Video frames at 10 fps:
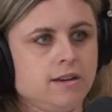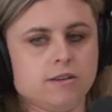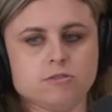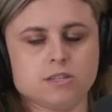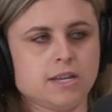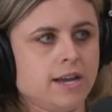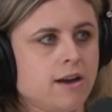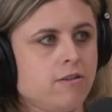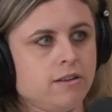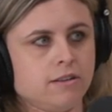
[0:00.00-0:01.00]
And I would just hang
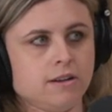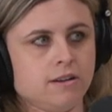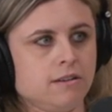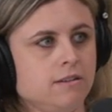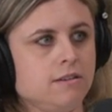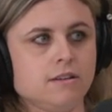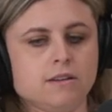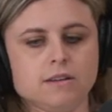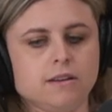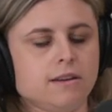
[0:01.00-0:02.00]
out right there,
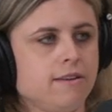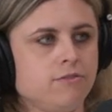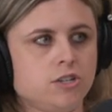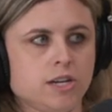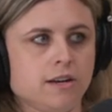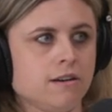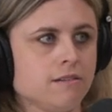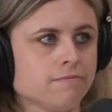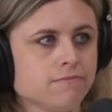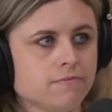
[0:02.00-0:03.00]
have a
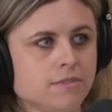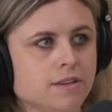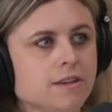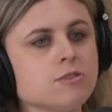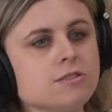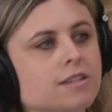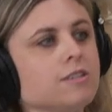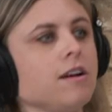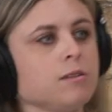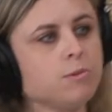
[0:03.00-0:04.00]
chair, just like
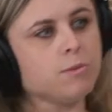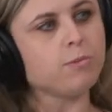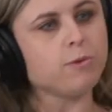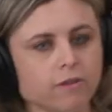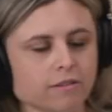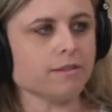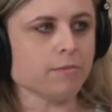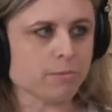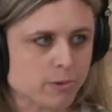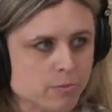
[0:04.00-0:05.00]
talk to people in
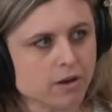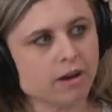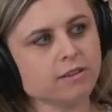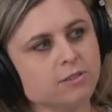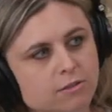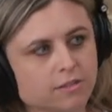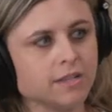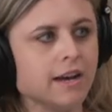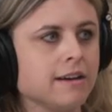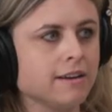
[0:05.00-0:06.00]
my boombox, do the
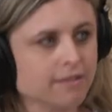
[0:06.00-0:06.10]
tuck.